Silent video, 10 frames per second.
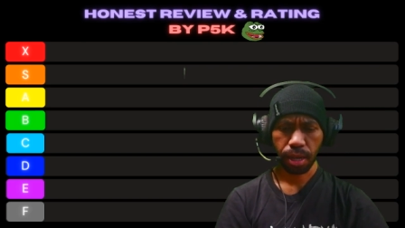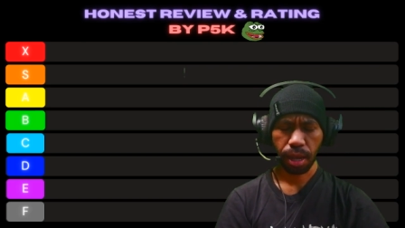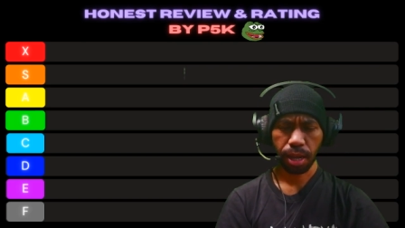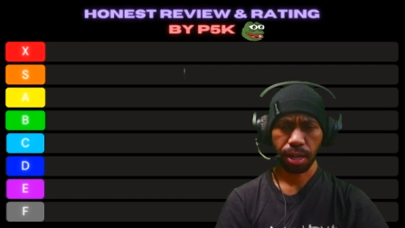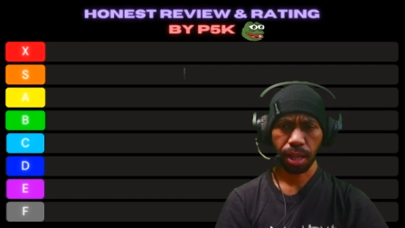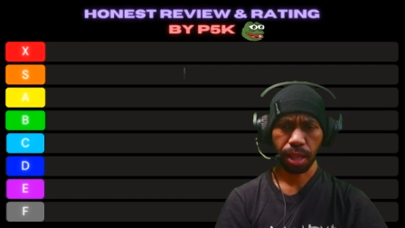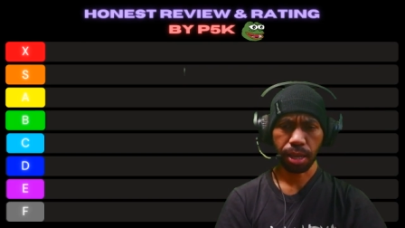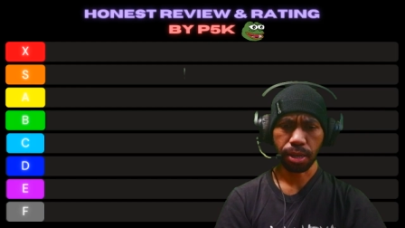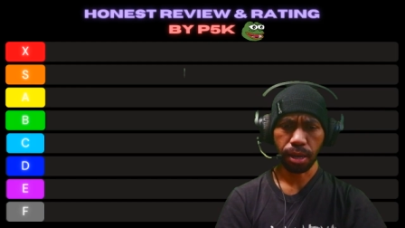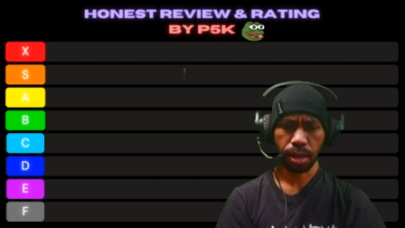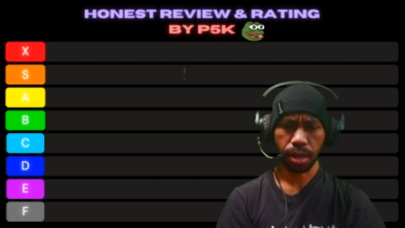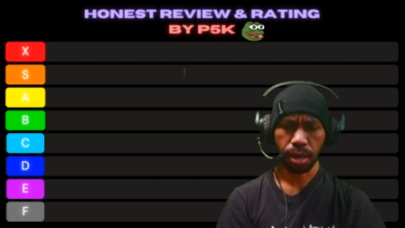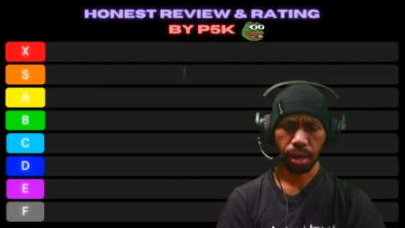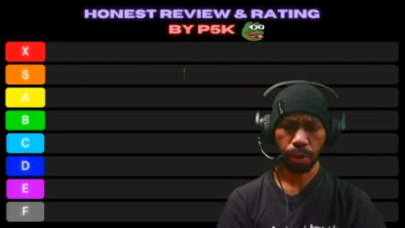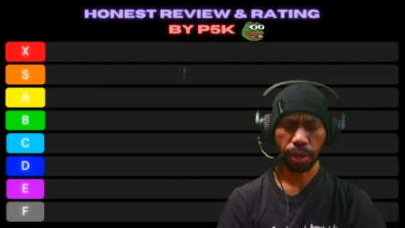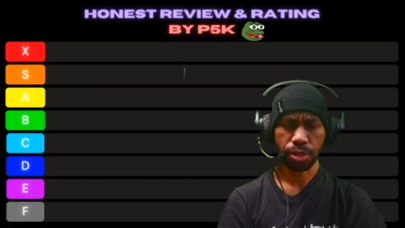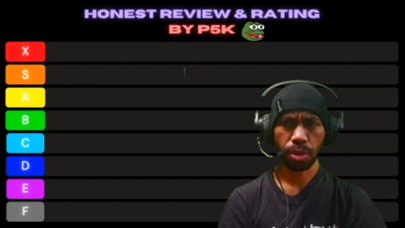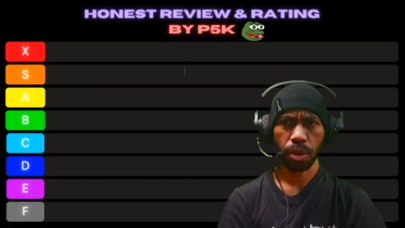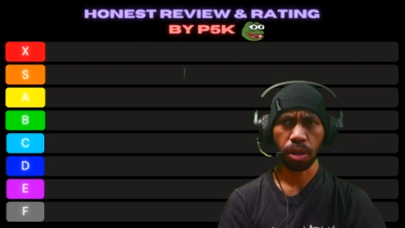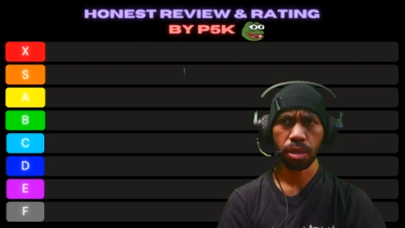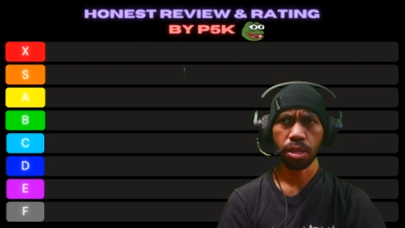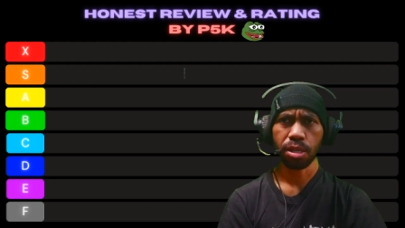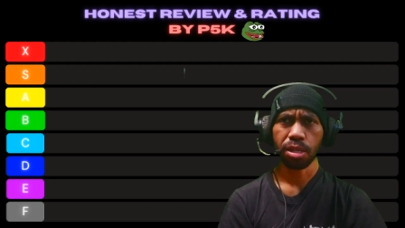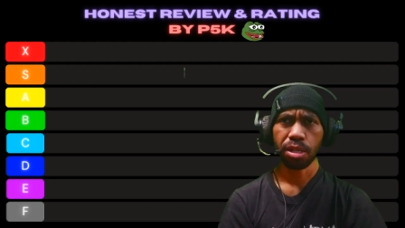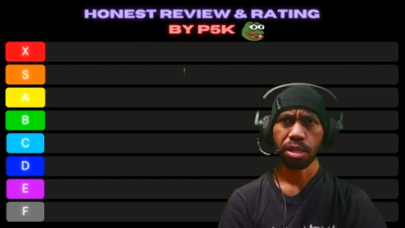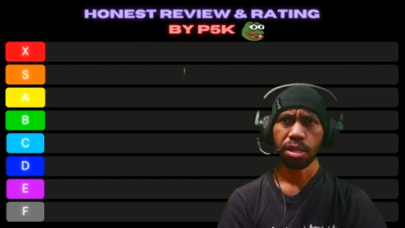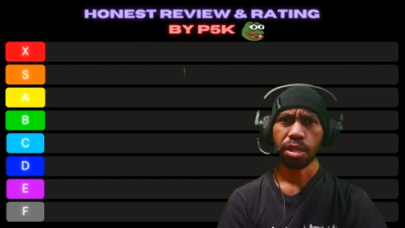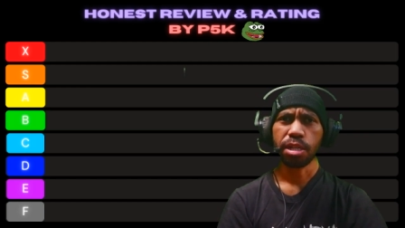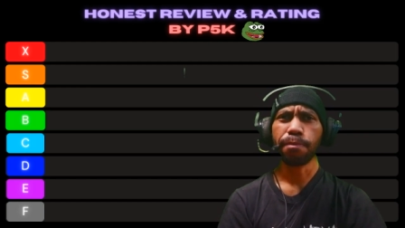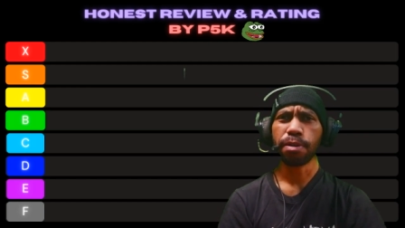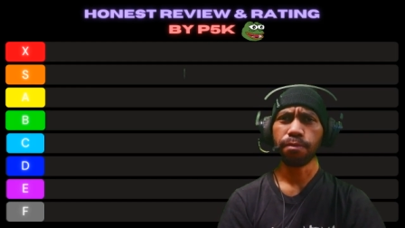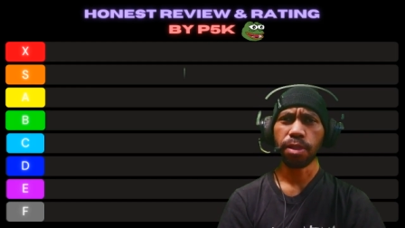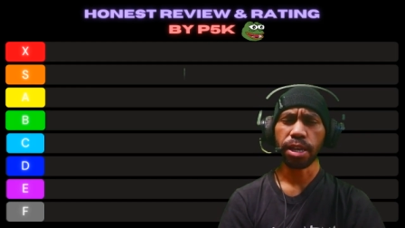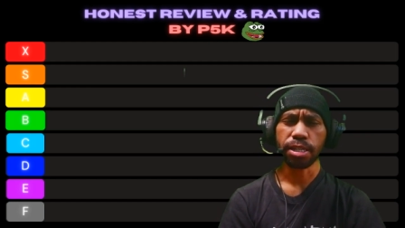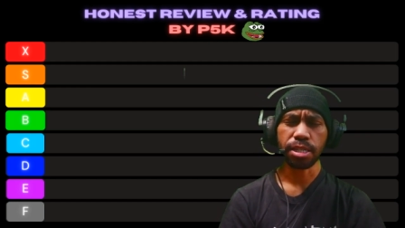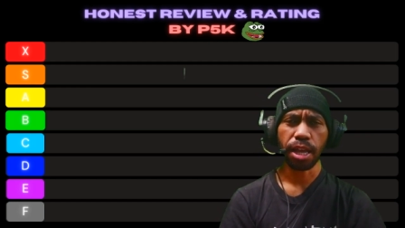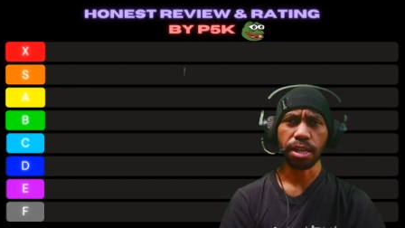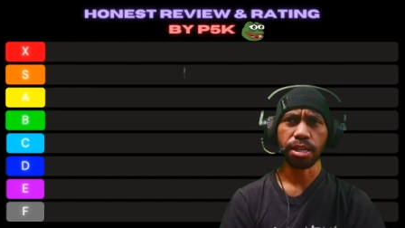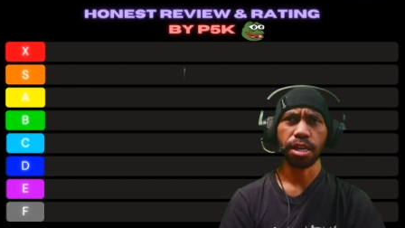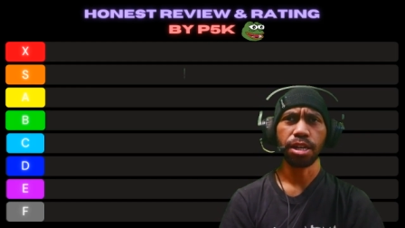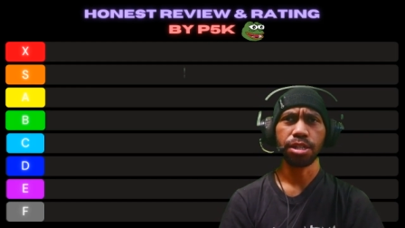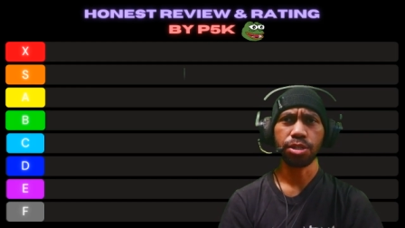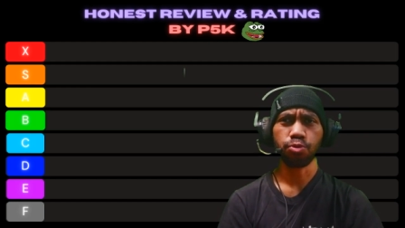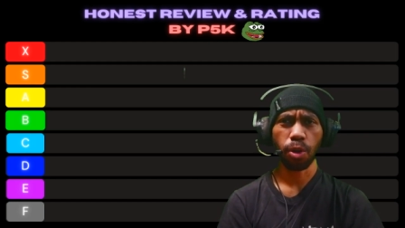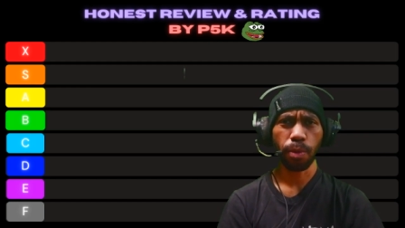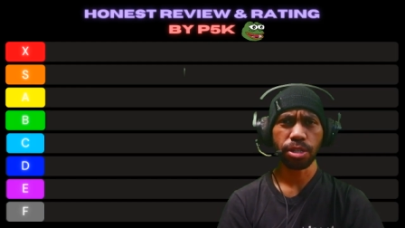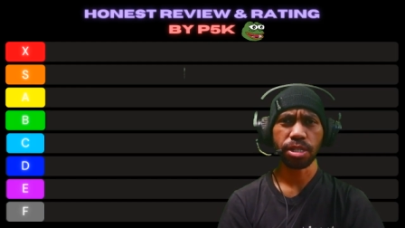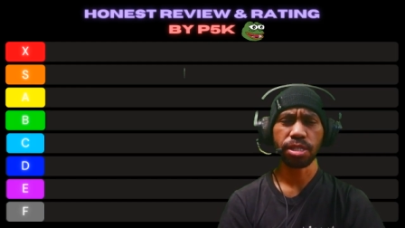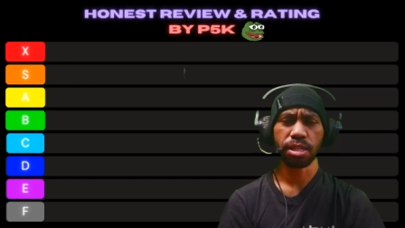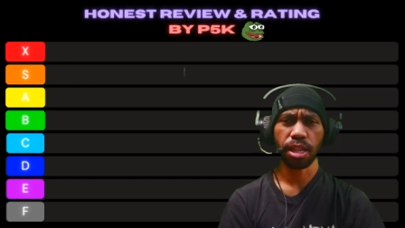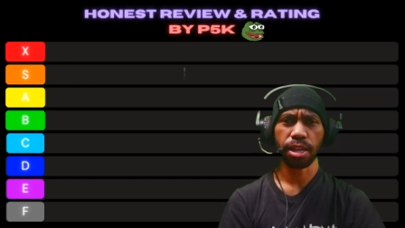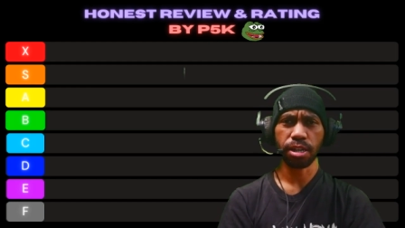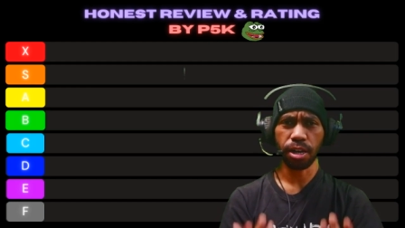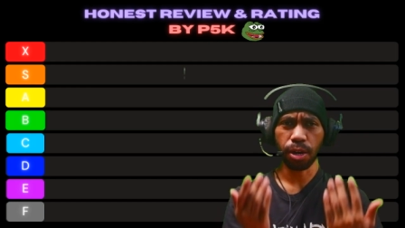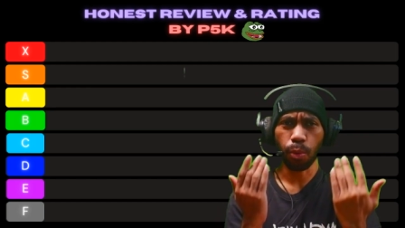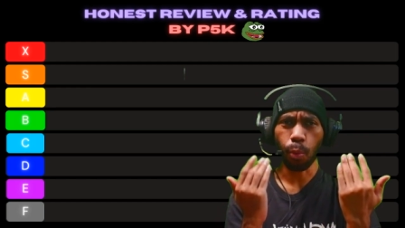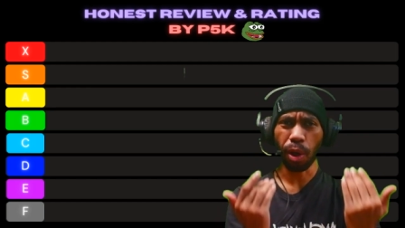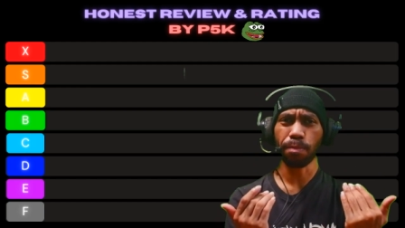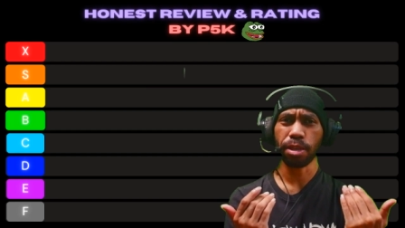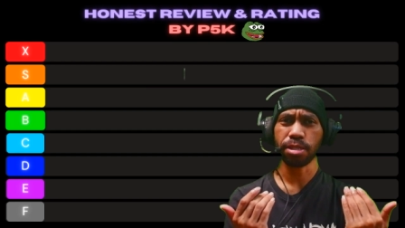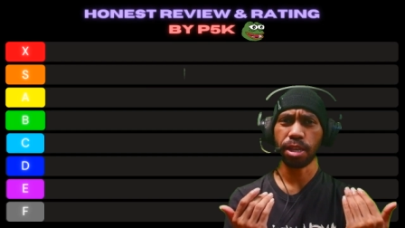kind of like uh what is called different place. Like this robot is not like uh one place.